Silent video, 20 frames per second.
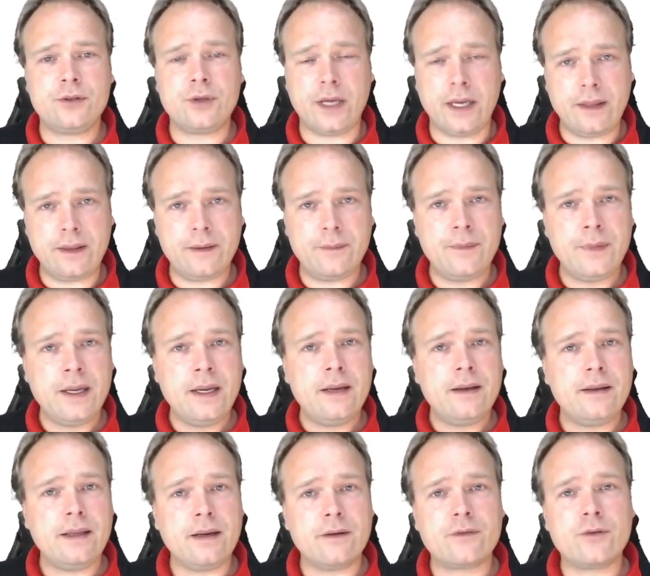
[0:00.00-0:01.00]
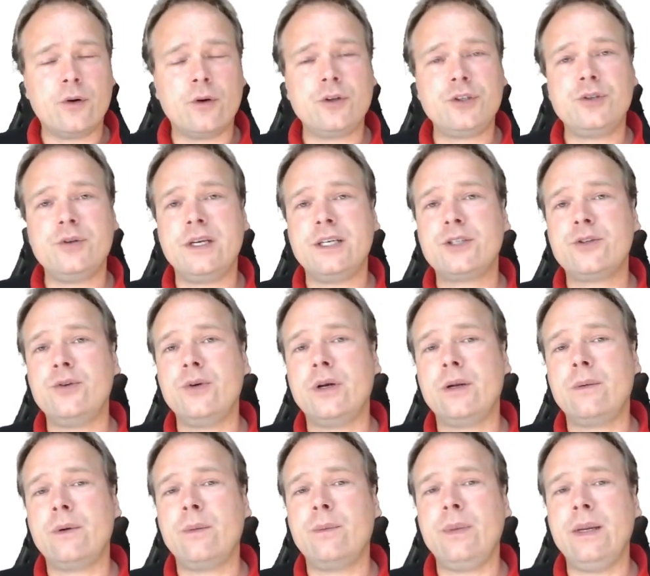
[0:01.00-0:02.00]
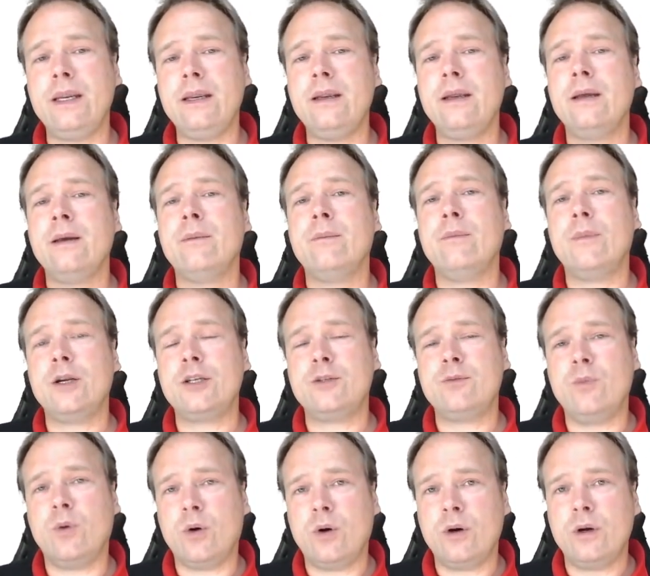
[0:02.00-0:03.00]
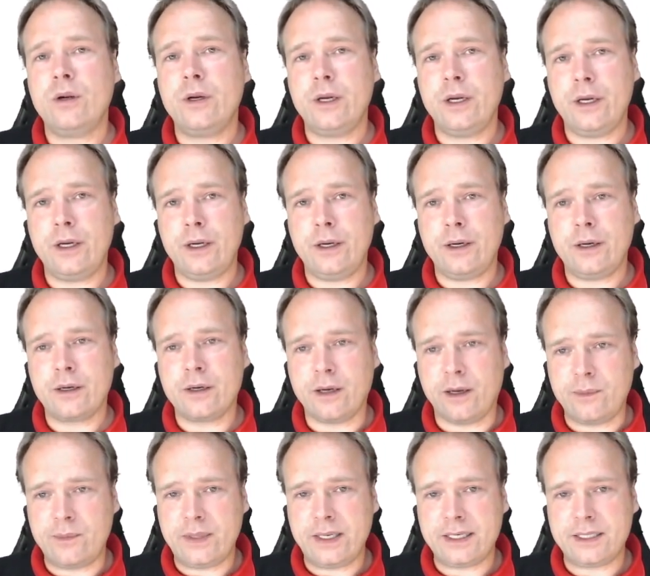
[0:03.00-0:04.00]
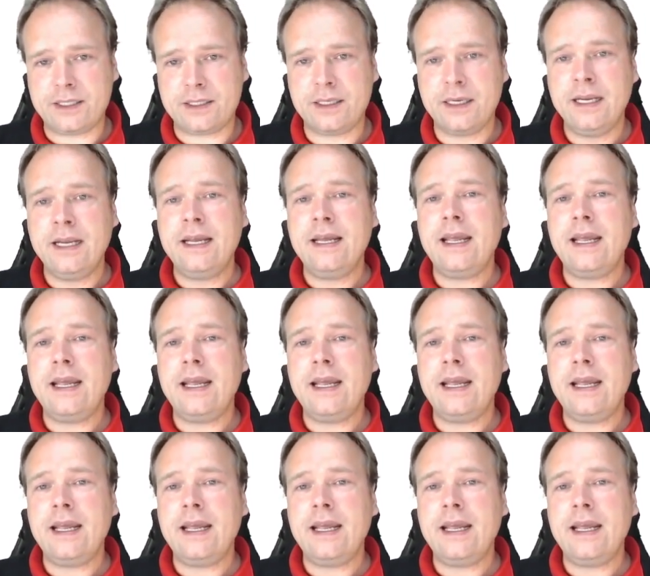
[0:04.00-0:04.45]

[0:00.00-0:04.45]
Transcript: together. Then of course your SQL will be much more complex,